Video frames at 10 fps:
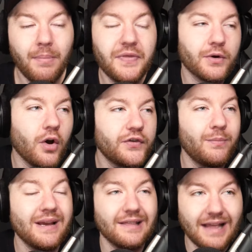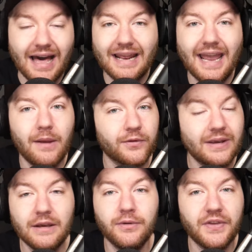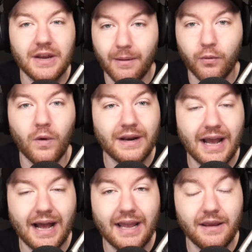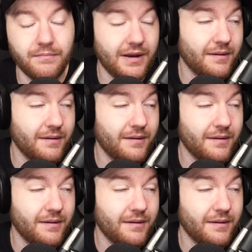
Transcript: but there'd also be a lot of games where he was the number one guy